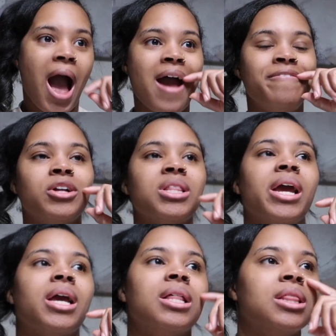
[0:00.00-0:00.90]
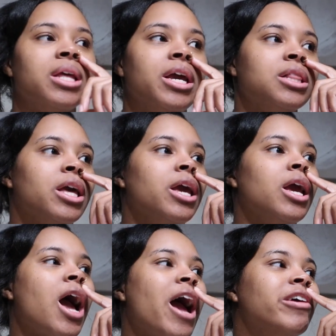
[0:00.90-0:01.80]
I feel like
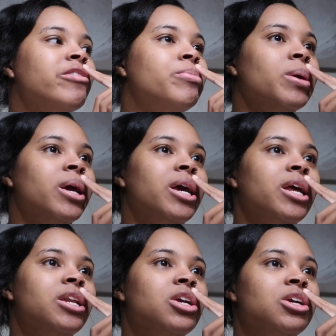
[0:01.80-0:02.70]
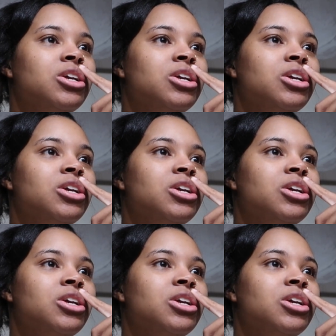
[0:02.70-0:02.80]
lately I've been,